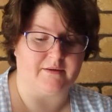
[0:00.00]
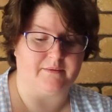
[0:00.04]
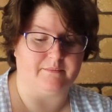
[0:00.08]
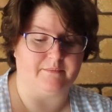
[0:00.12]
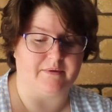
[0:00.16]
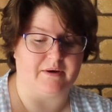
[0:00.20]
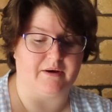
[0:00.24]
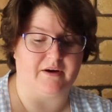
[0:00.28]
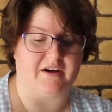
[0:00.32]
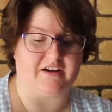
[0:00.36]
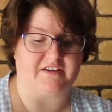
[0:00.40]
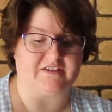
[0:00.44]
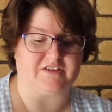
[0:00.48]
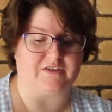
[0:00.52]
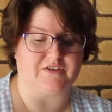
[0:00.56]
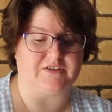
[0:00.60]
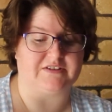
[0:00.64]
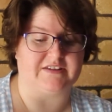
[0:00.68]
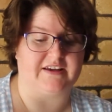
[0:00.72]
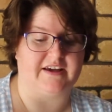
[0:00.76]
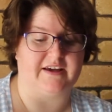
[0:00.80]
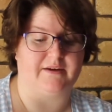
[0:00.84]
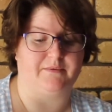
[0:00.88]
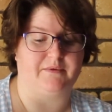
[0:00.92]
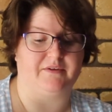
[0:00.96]
But as I was
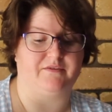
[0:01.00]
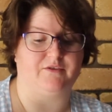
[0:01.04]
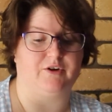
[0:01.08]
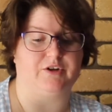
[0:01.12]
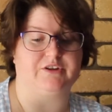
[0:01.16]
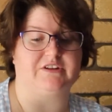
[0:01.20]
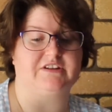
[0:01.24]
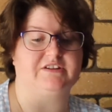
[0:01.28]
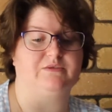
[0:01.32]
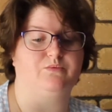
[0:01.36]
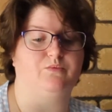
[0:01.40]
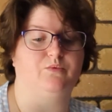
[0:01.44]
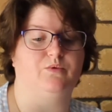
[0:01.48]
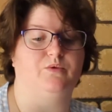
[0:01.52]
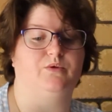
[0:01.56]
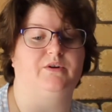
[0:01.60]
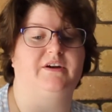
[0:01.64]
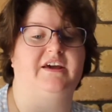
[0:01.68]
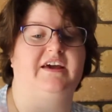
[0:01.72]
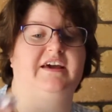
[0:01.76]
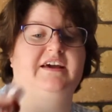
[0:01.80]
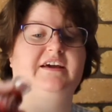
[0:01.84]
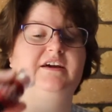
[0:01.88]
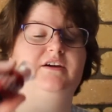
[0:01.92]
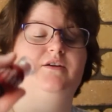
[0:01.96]
saying, we've got this water
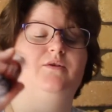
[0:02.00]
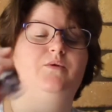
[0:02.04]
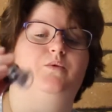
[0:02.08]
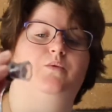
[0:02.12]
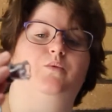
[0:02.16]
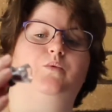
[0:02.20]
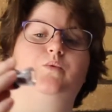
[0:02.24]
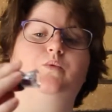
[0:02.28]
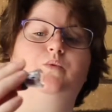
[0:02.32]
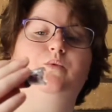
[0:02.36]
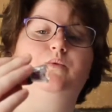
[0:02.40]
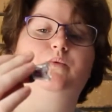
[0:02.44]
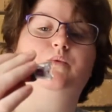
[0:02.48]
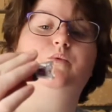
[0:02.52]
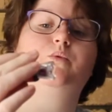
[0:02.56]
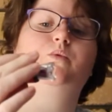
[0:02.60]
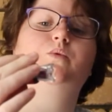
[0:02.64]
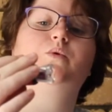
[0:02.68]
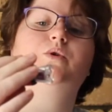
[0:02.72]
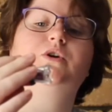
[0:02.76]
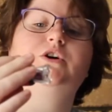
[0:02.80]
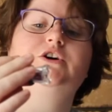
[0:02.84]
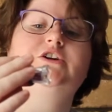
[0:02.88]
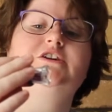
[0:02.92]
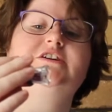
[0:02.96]

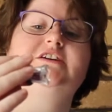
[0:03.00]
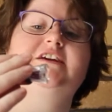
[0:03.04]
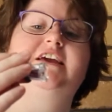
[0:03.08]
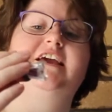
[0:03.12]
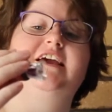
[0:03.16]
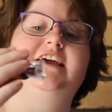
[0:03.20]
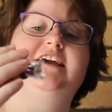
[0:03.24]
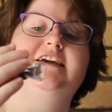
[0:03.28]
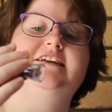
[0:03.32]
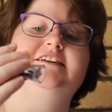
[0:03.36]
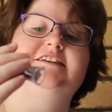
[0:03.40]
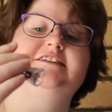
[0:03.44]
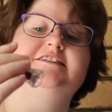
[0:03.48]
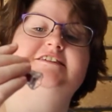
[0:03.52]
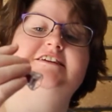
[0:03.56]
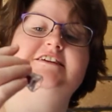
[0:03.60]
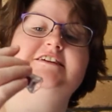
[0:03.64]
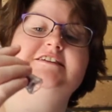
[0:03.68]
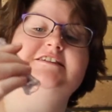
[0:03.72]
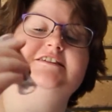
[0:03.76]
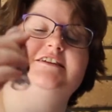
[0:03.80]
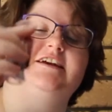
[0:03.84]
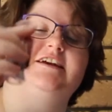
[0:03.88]
candy tint